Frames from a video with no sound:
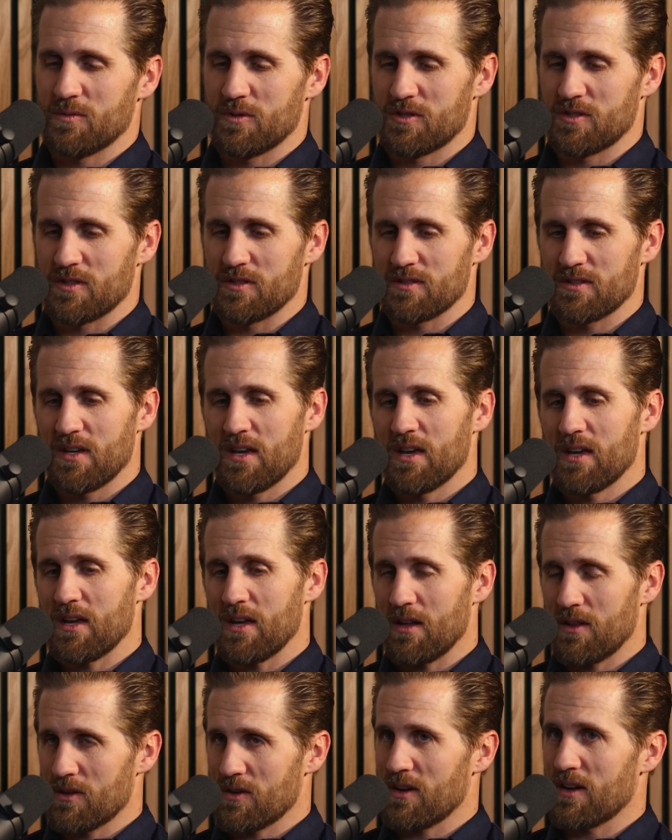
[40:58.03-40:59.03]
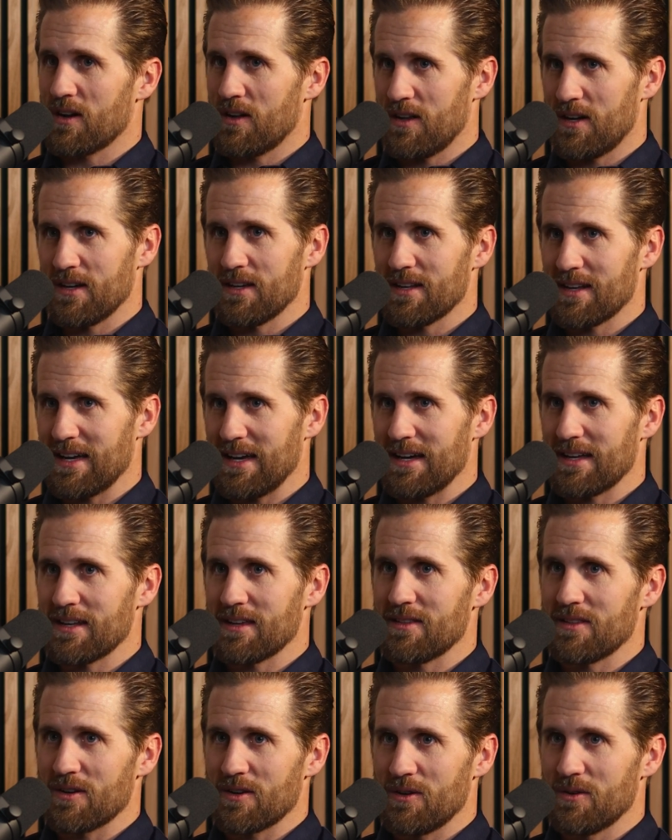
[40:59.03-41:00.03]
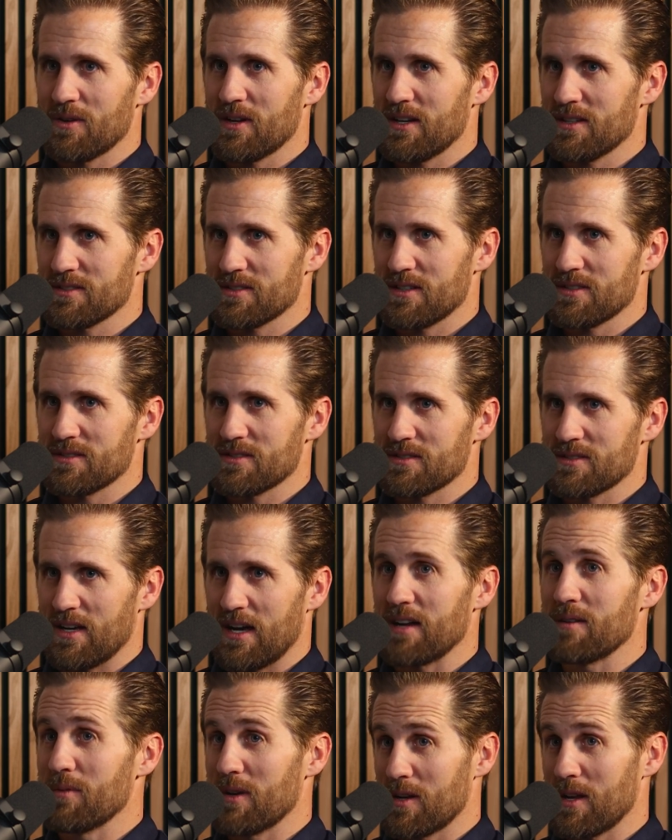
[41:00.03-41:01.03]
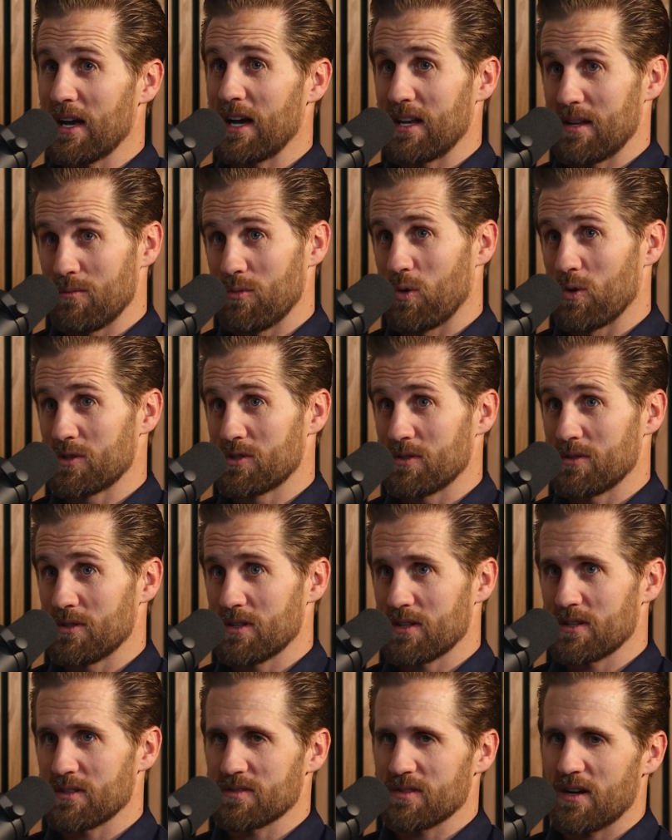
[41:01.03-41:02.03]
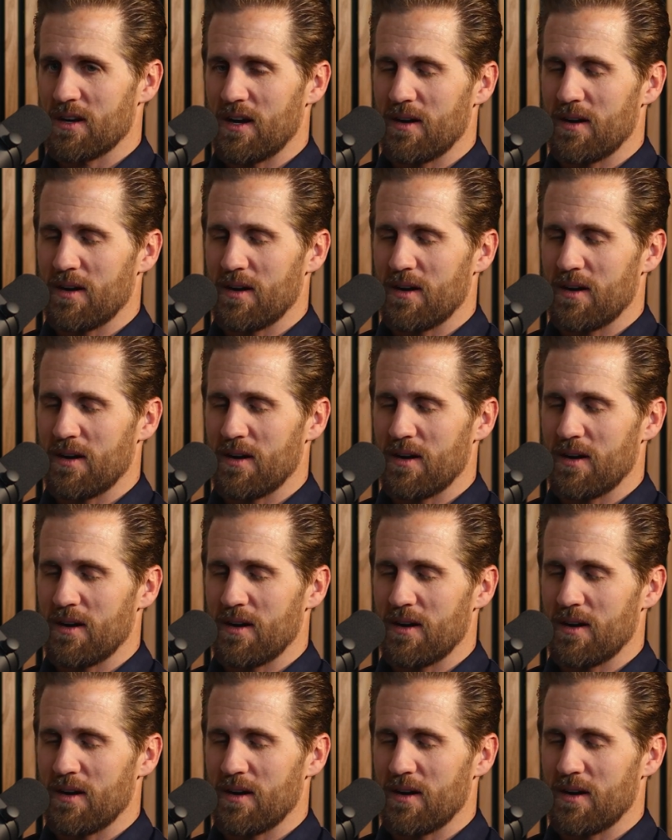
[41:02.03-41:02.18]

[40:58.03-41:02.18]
which is either a client adding their own assets, adding more to it because they're